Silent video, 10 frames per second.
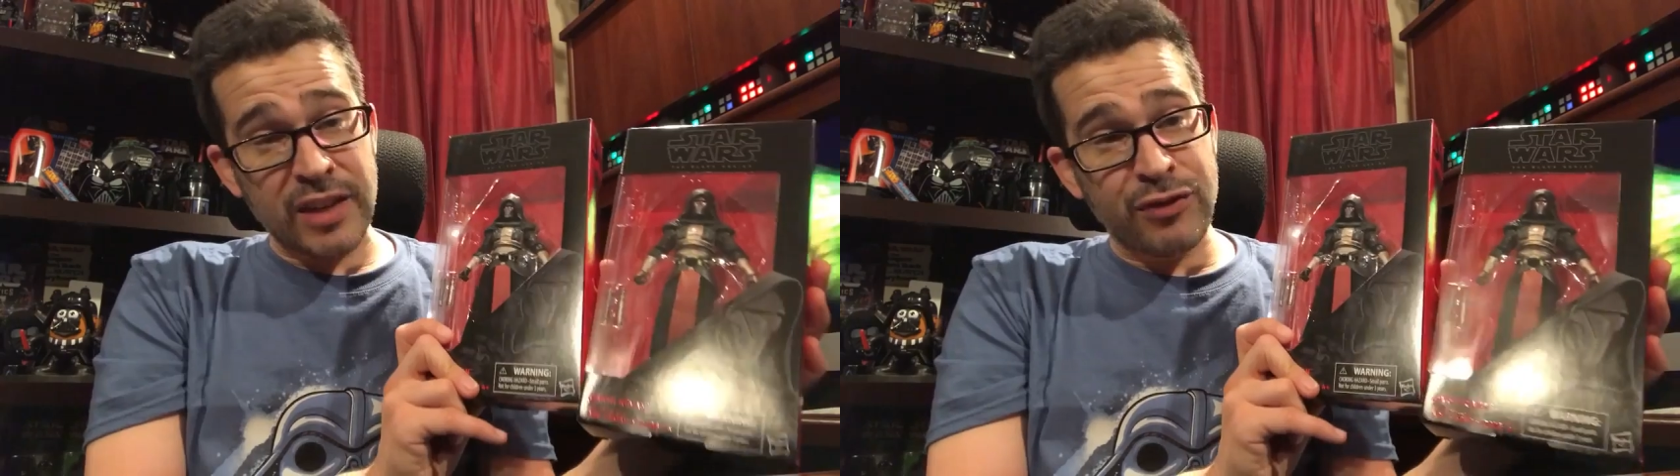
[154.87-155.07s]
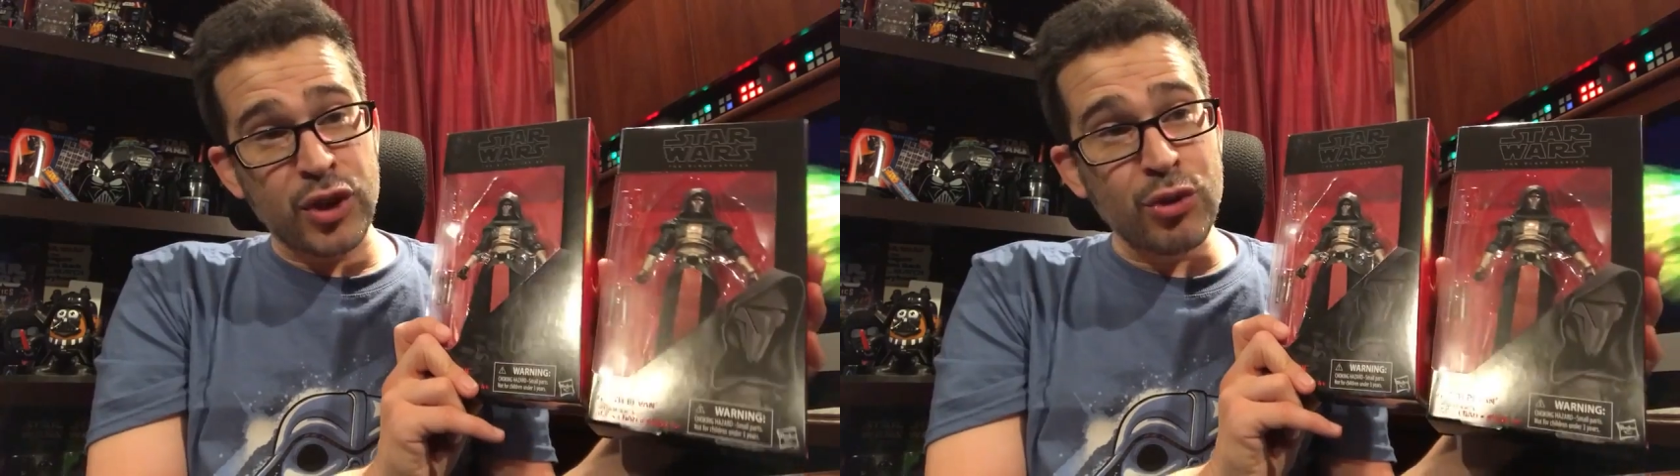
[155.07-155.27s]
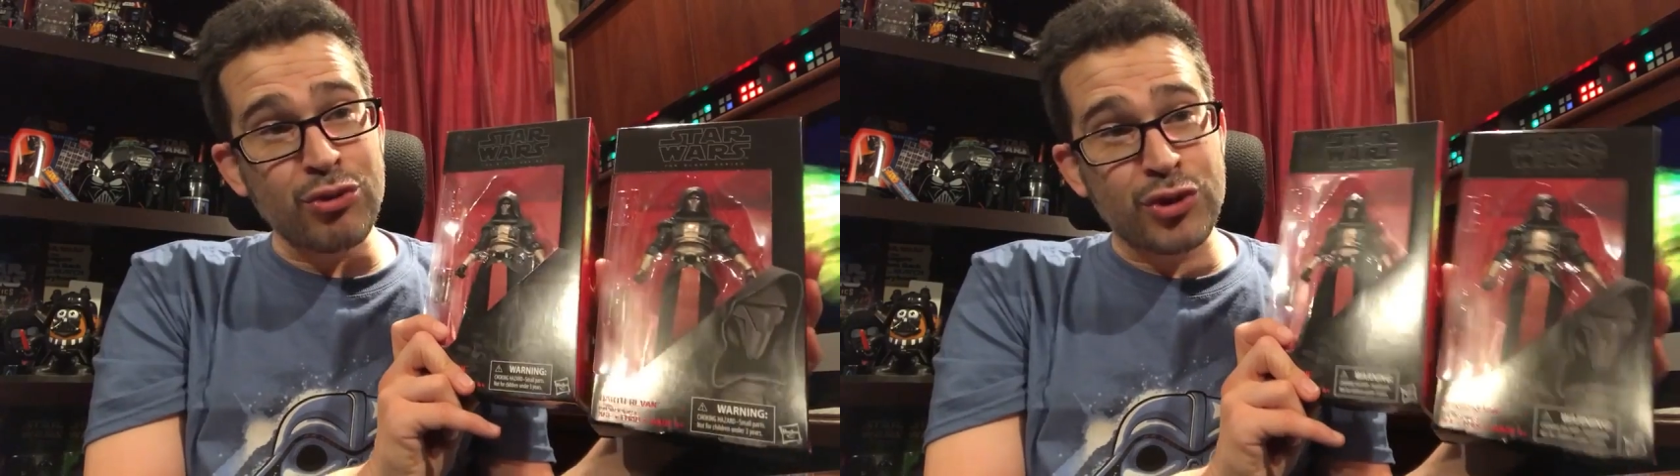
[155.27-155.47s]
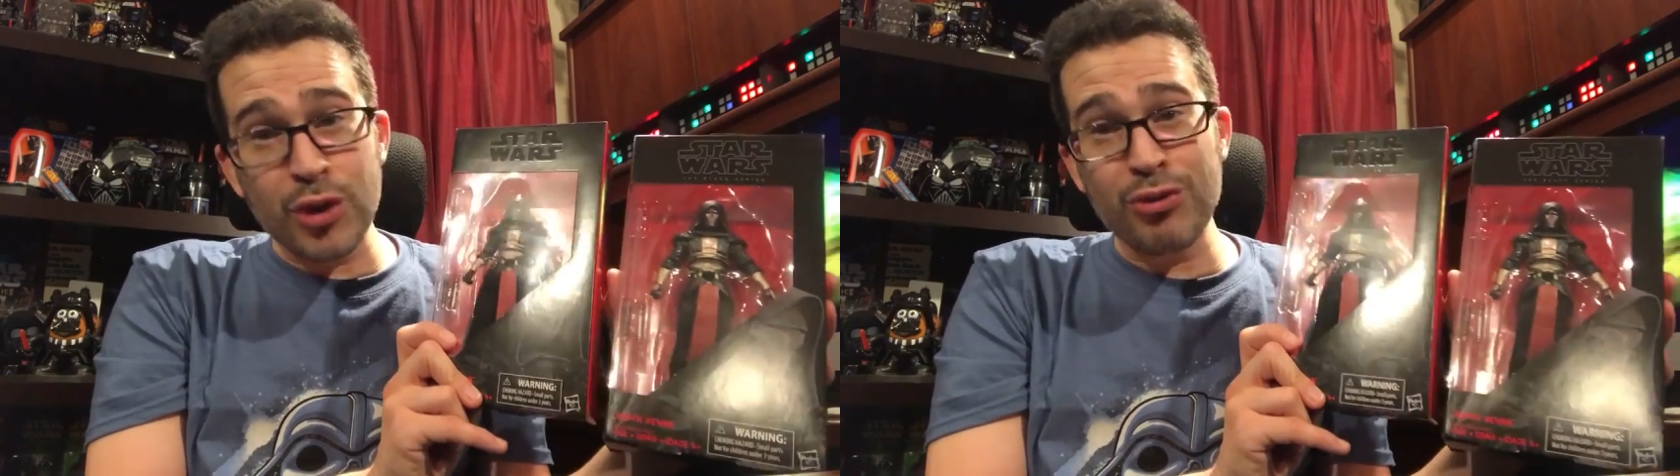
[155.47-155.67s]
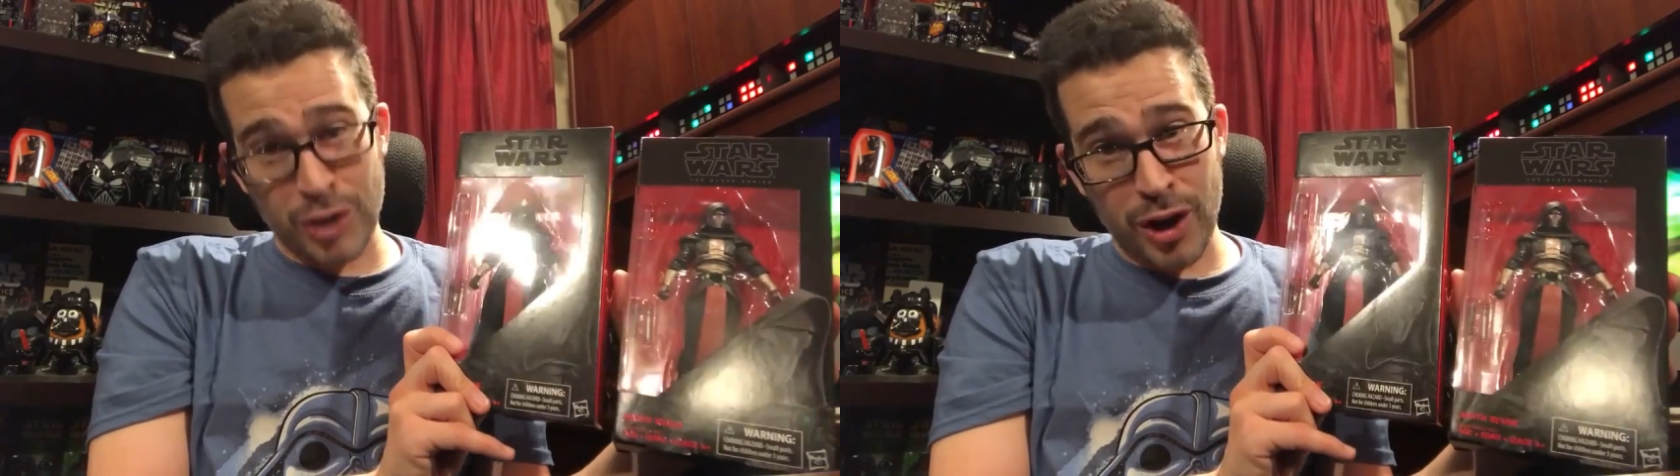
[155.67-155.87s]
if you
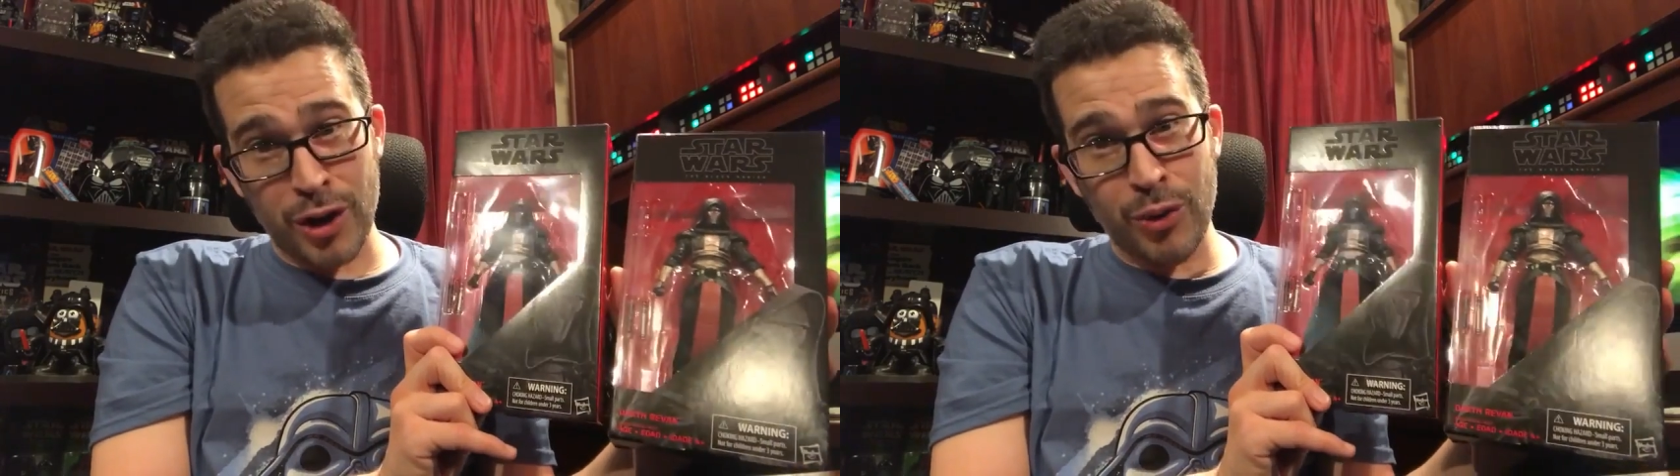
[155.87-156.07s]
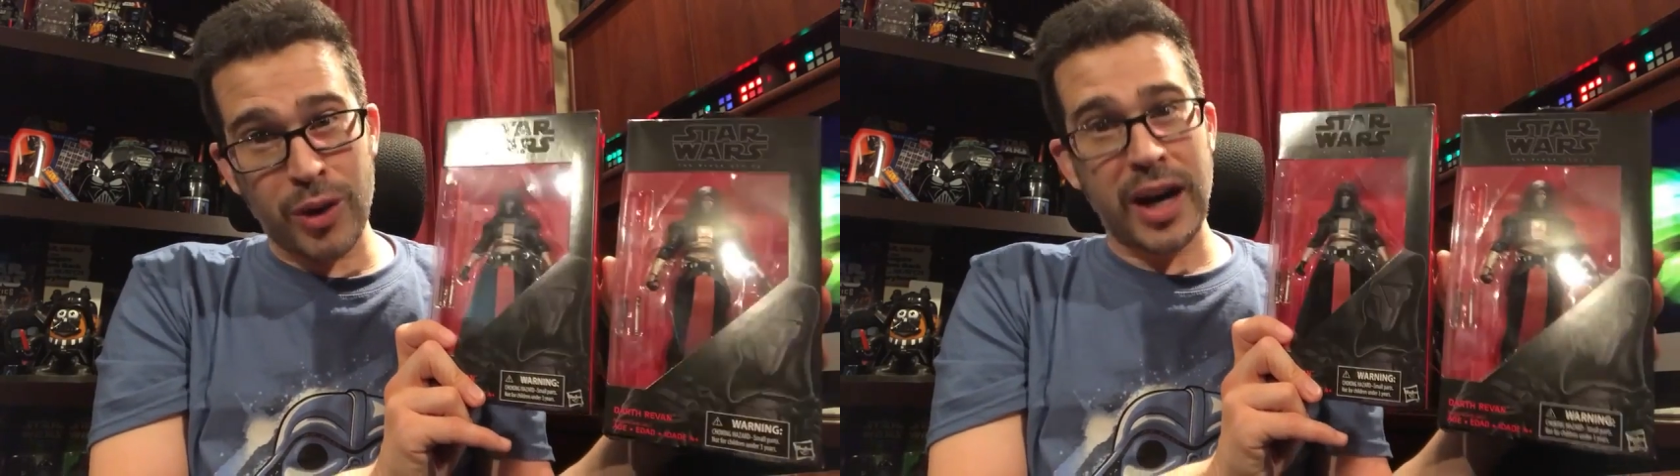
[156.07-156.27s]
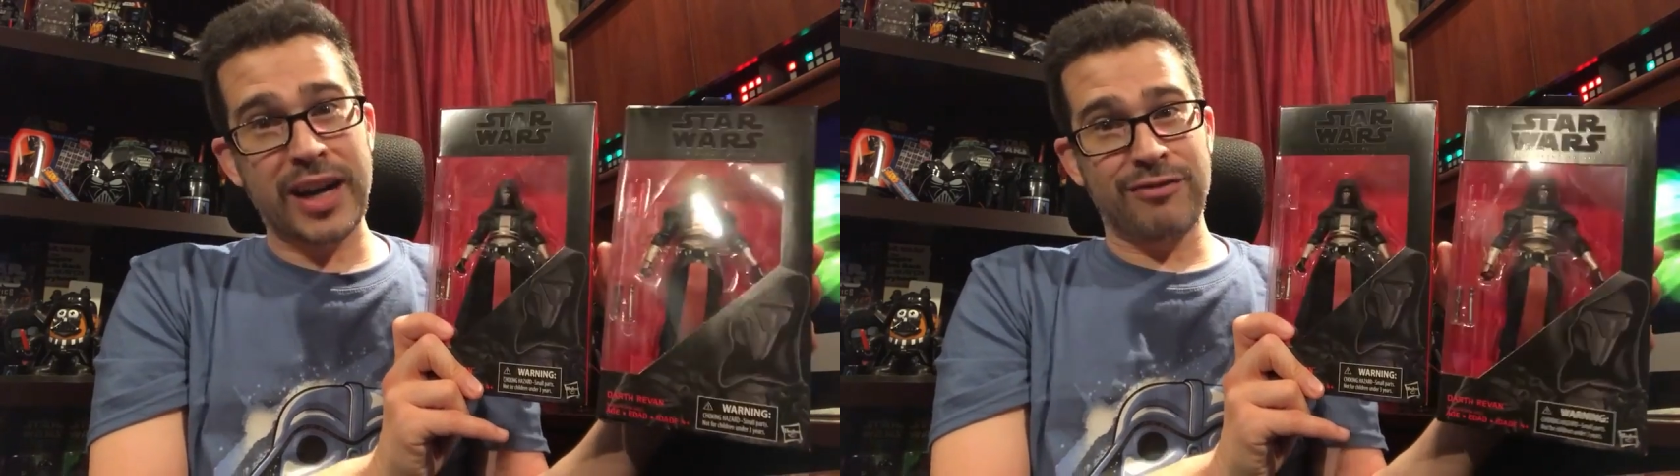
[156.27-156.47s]
do know where I